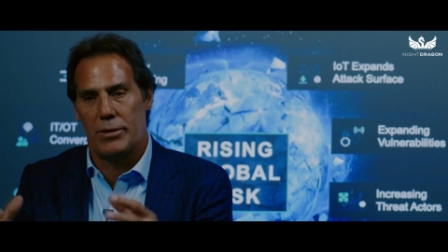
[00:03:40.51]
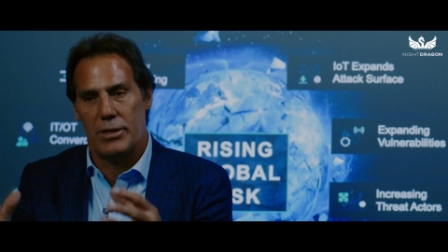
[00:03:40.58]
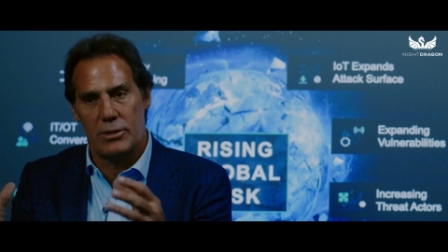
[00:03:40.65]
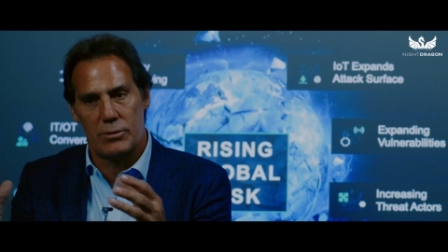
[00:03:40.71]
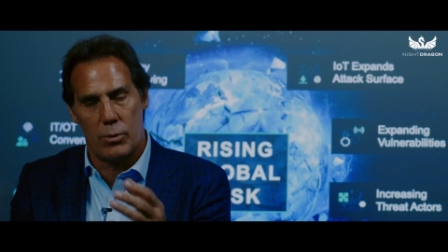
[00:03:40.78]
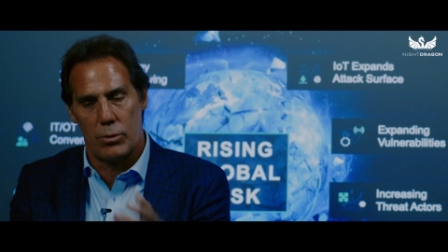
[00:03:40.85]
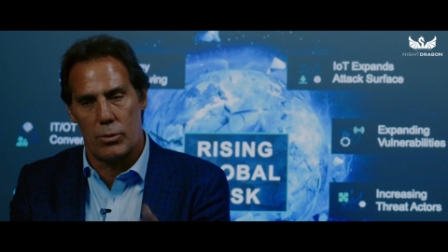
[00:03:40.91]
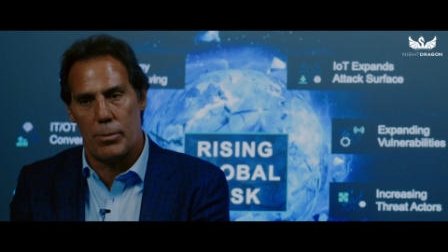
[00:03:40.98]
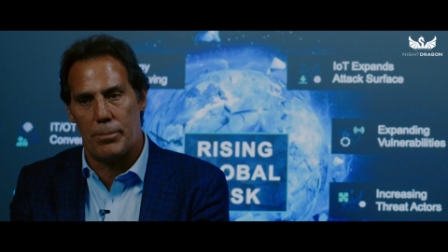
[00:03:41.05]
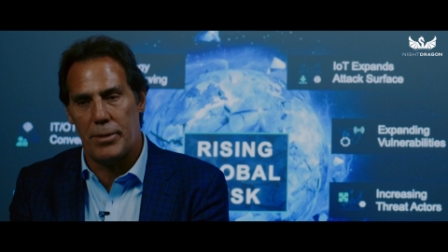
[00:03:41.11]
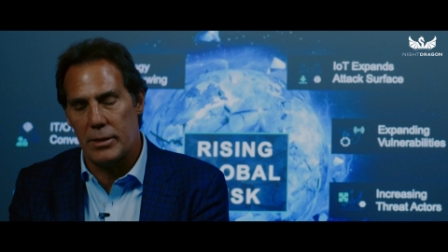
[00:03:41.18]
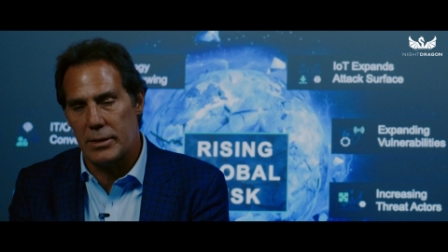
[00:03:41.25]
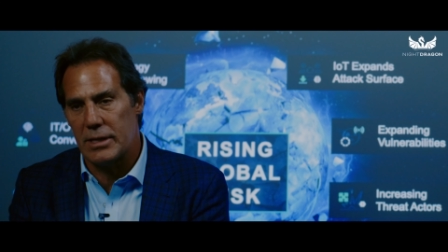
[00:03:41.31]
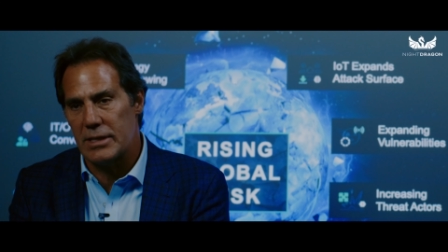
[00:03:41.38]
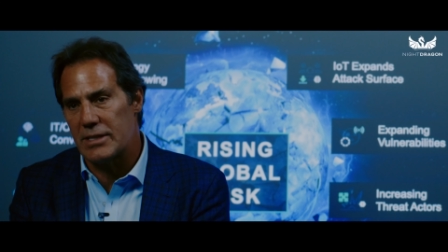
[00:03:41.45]
these
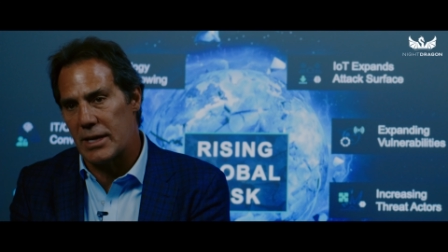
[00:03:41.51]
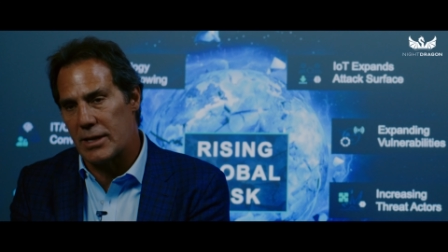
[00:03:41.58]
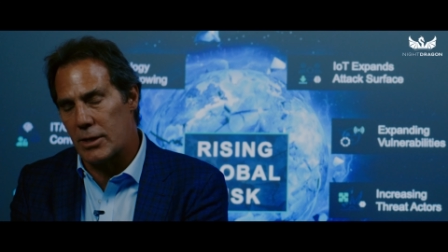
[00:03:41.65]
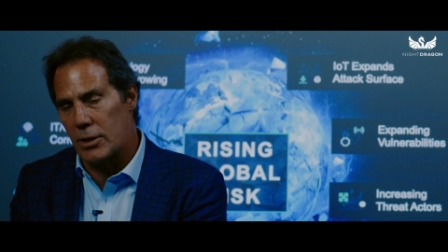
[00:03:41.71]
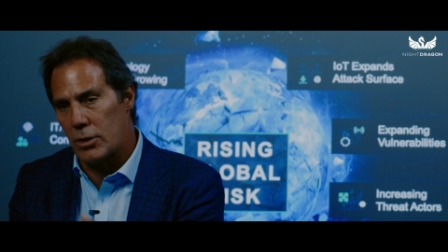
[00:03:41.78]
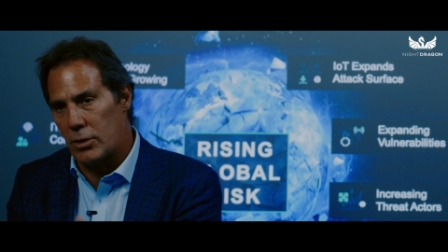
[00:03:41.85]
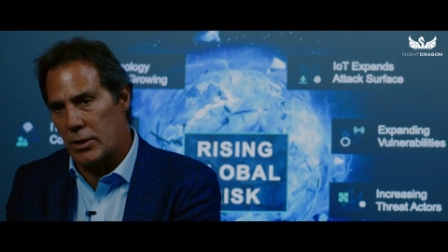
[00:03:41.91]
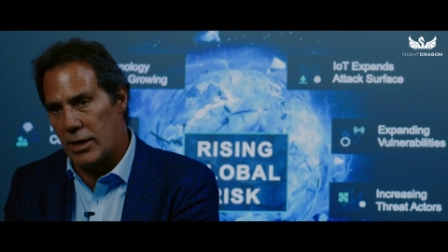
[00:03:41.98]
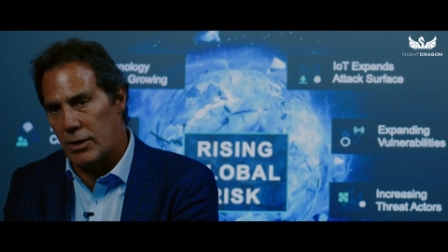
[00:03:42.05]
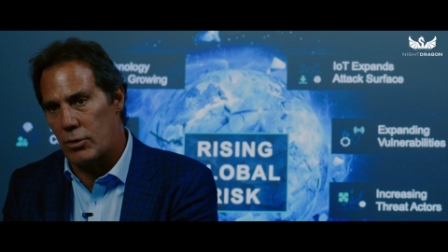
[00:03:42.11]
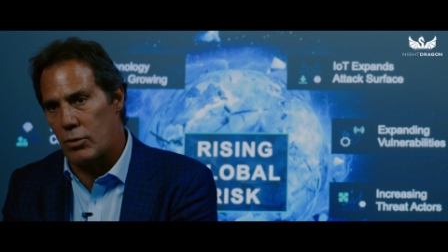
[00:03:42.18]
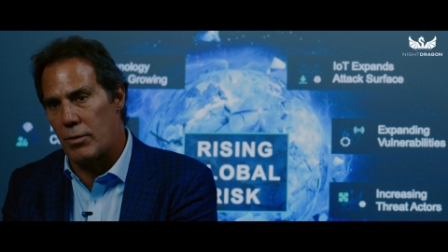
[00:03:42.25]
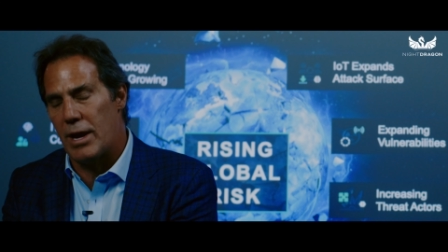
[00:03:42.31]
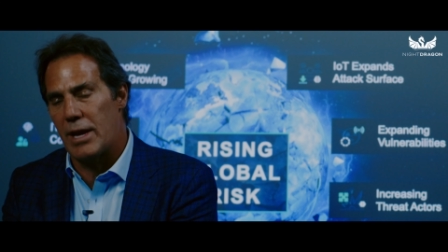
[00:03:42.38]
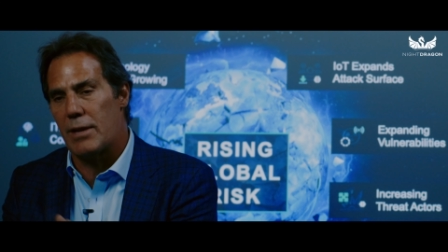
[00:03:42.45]
vulnerabilities that get
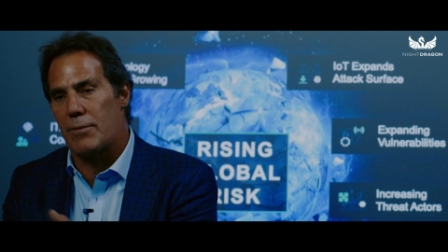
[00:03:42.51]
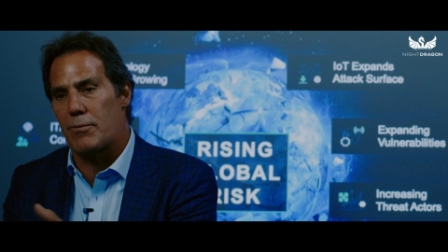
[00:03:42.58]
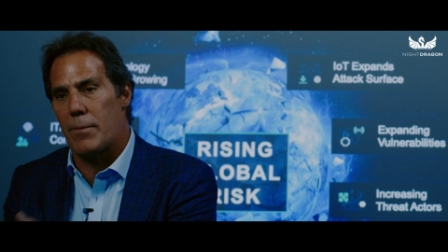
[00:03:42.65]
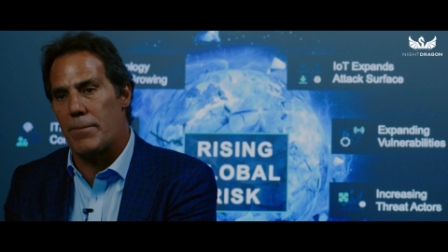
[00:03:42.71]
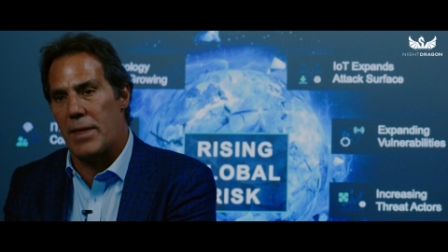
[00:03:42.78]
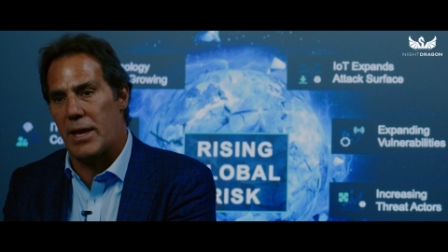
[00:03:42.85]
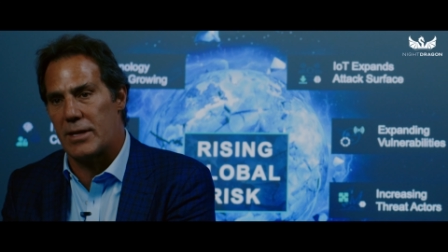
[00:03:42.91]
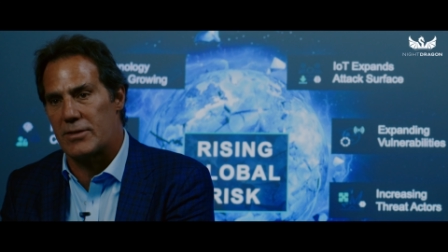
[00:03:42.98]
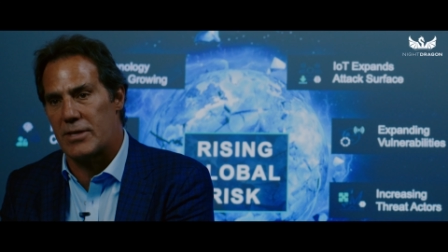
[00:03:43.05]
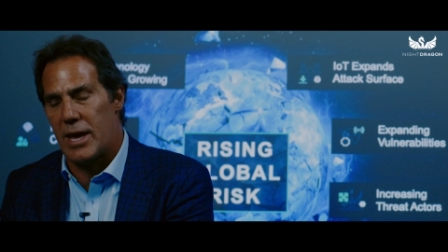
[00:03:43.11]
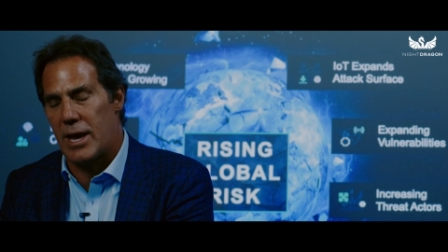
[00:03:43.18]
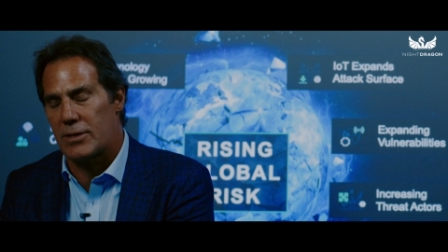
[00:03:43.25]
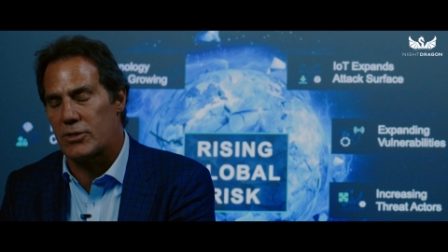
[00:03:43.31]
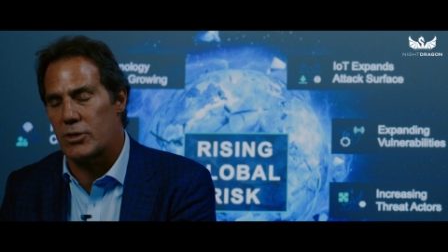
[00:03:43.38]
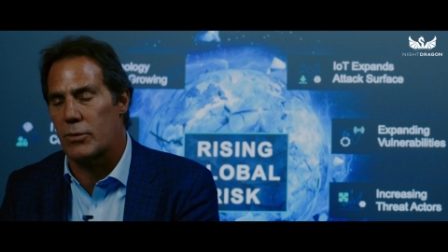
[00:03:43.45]
created from that
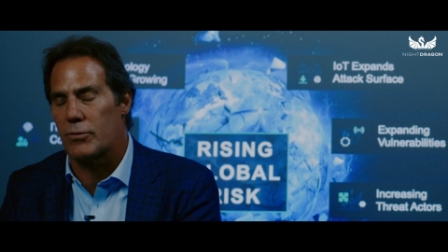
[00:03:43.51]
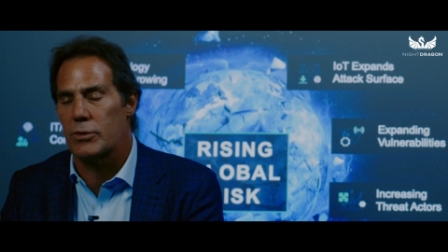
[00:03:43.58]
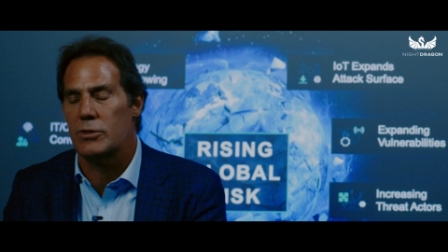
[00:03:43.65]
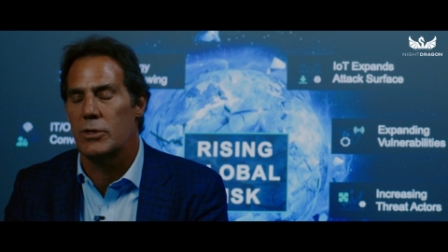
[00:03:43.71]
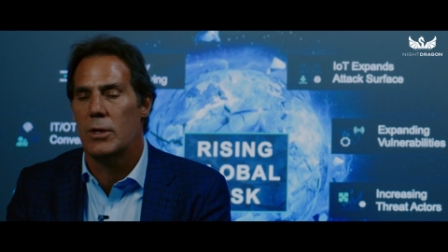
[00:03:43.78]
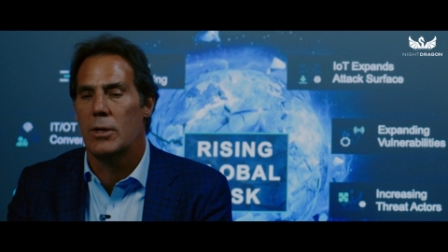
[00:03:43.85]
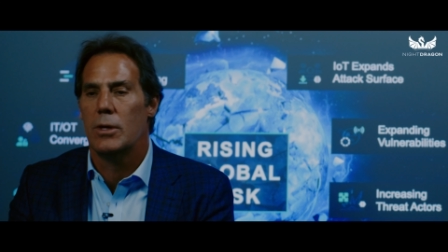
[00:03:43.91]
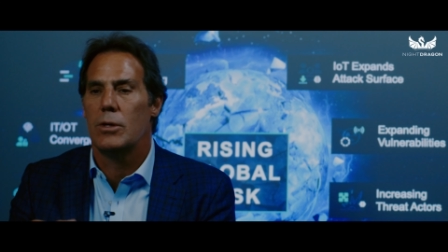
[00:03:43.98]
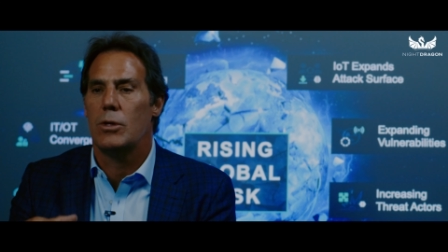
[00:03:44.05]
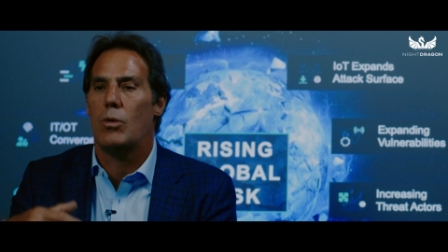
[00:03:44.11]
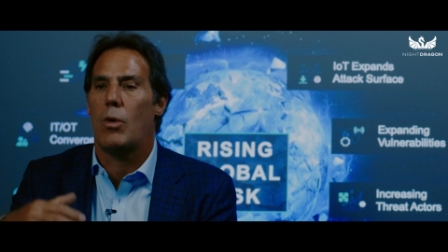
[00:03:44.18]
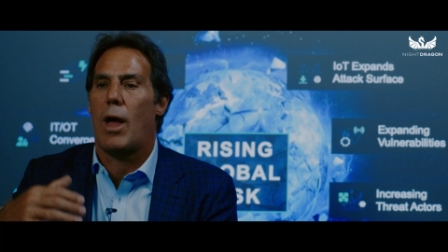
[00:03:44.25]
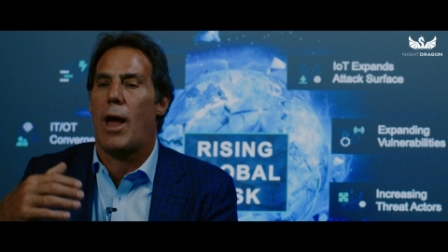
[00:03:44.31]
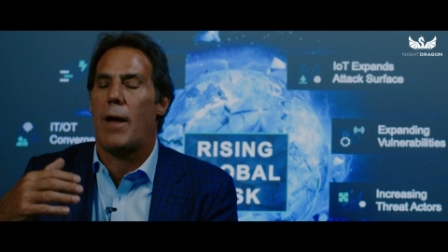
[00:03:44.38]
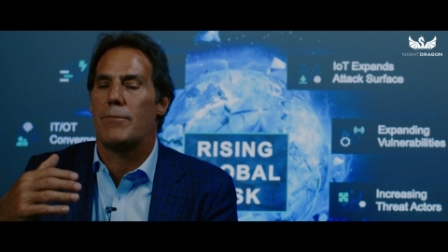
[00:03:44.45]
attack surface, you
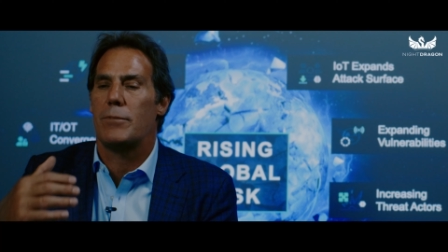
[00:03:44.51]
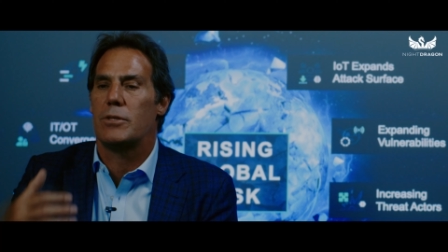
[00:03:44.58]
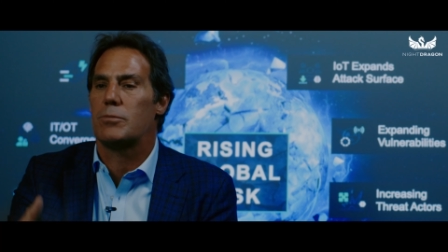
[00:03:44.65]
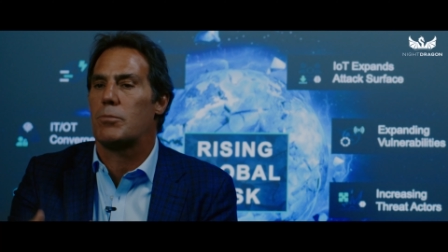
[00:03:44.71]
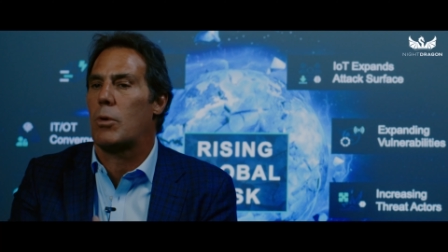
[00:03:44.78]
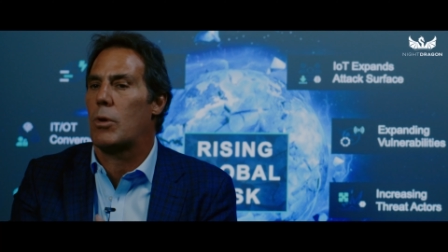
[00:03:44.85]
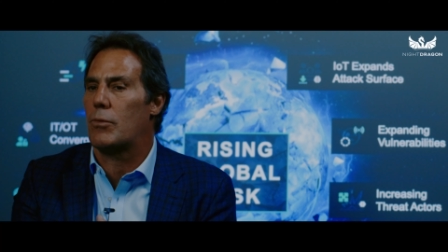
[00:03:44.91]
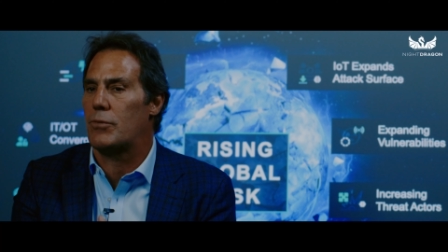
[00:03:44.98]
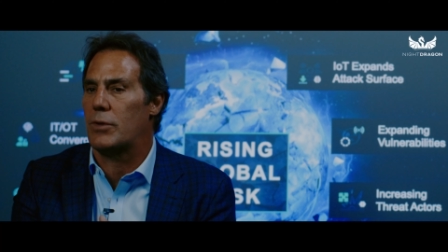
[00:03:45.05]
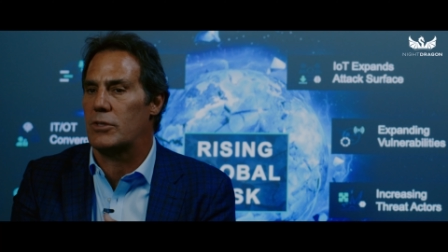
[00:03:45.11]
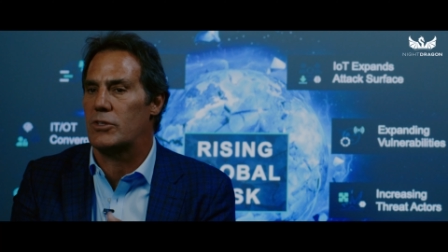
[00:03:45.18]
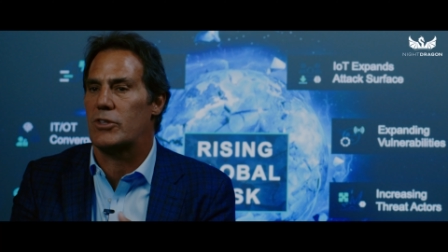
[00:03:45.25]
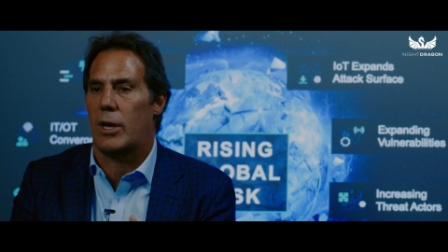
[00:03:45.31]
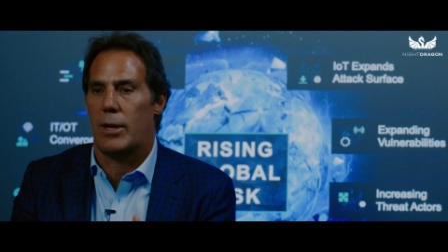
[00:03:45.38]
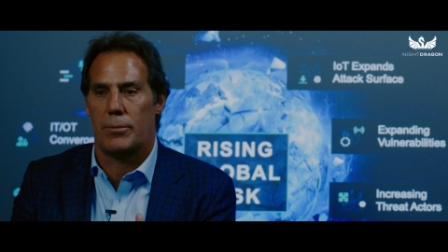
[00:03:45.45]
have this perfect
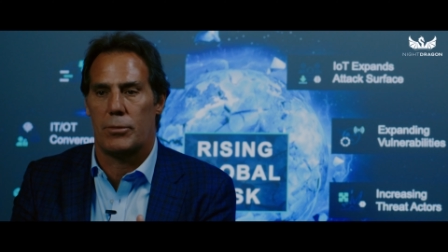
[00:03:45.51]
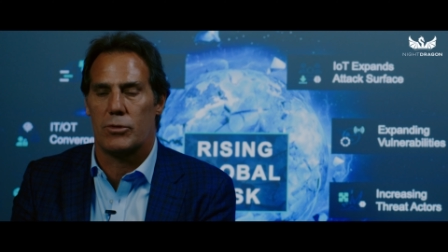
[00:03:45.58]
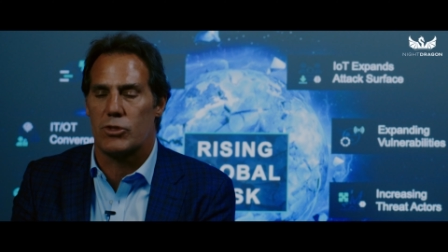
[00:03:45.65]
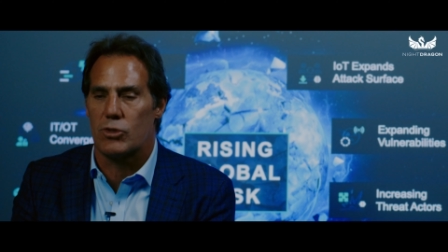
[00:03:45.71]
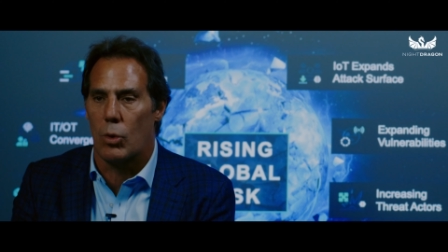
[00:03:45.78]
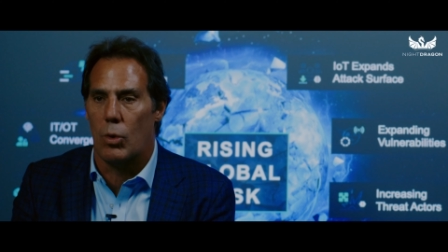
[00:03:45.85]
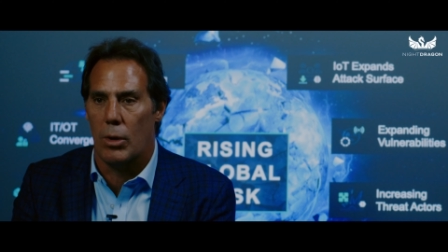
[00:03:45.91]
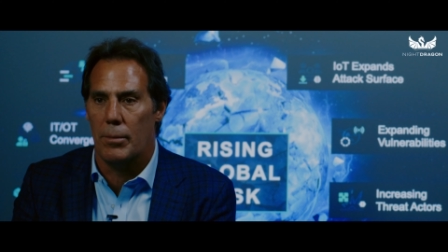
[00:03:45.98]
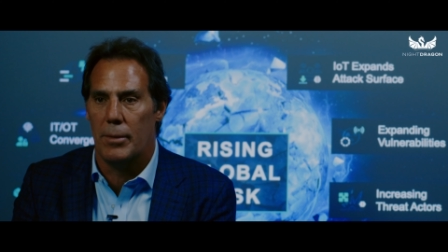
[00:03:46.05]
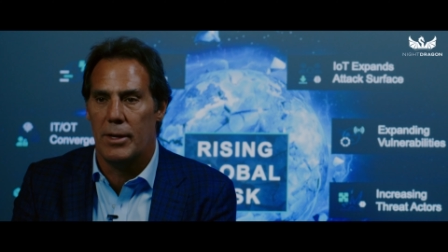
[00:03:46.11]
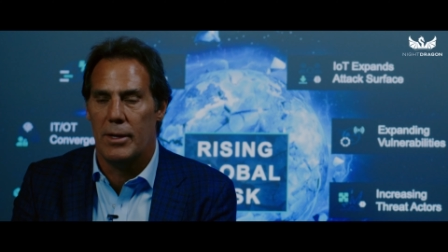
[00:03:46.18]
cyber storm.